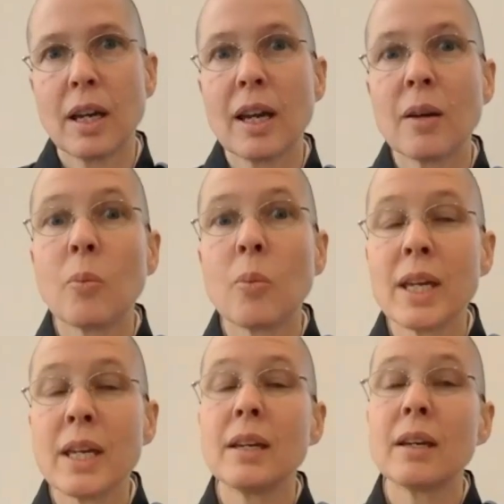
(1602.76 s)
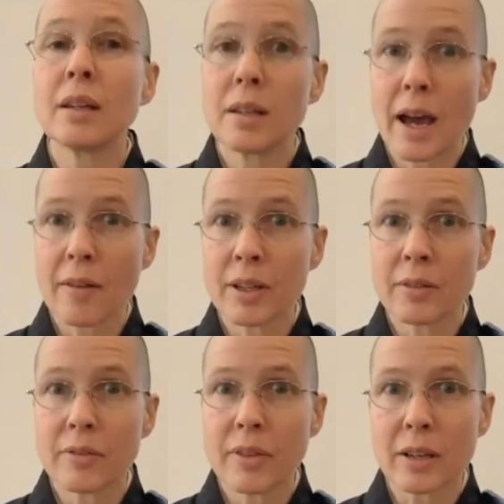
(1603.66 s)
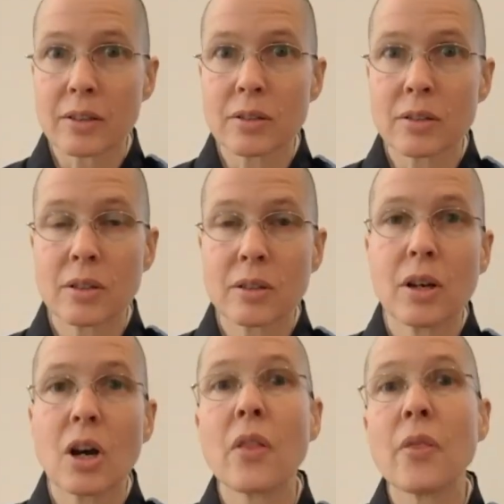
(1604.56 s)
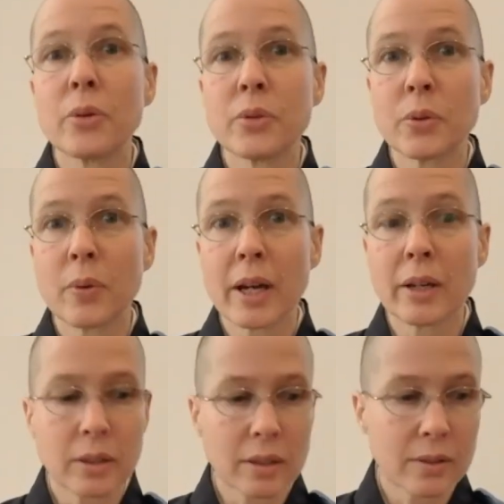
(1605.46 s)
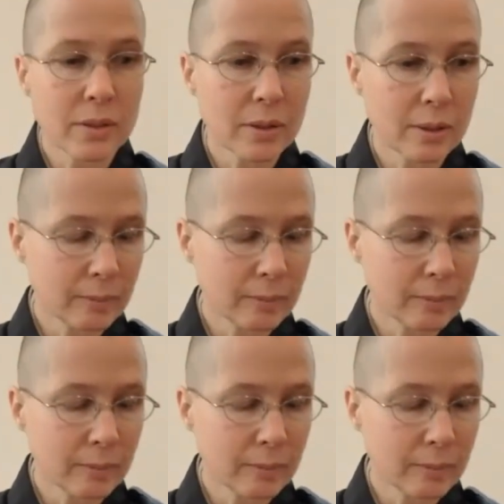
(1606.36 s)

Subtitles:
And we have an effect on those around us.